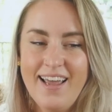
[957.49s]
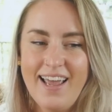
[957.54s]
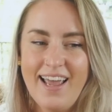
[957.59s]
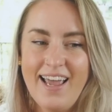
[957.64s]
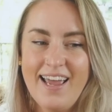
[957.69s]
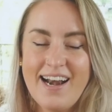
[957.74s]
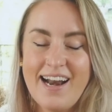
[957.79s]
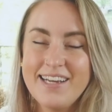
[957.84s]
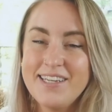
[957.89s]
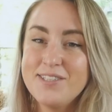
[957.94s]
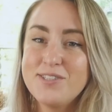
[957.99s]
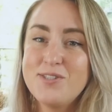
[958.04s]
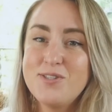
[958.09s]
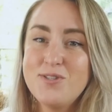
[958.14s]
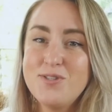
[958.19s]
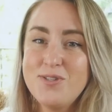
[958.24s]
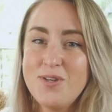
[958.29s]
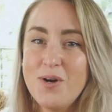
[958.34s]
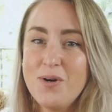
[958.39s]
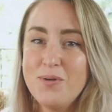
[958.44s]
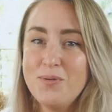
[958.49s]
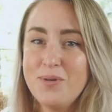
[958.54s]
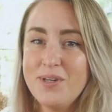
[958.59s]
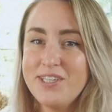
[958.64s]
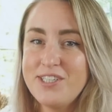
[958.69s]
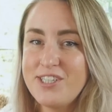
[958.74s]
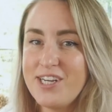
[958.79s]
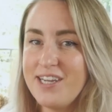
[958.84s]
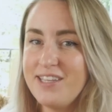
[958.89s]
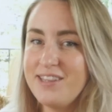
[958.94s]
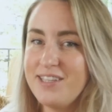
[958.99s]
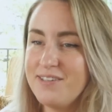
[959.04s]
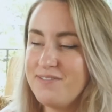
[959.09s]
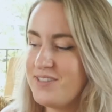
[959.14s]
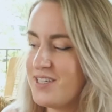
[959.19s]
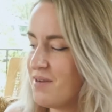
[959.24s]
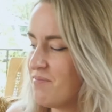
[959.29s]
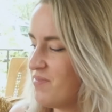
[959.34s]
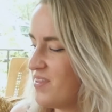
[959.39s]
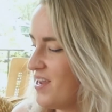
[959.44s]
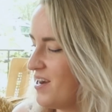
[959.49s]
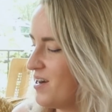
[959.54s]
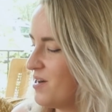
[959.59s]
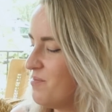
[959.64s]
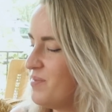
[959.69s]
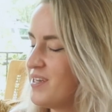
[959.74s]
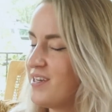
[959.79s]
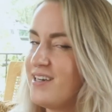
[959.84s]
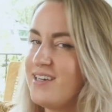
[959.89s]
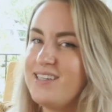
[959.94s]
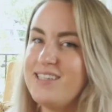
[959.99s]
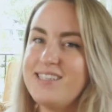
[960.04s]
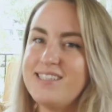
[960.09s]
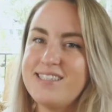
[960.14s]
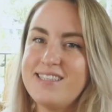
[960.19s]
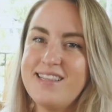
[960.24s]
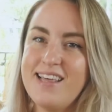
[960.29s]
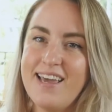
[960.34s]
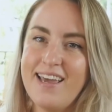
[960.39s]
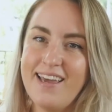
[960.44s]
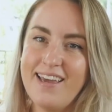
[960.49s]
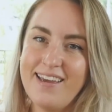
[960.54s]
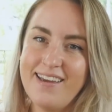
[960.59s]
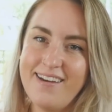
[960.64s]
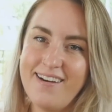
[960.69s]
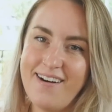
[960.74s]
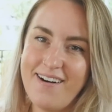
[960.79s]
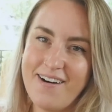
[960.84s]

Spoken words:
And I so wish I lived up there because they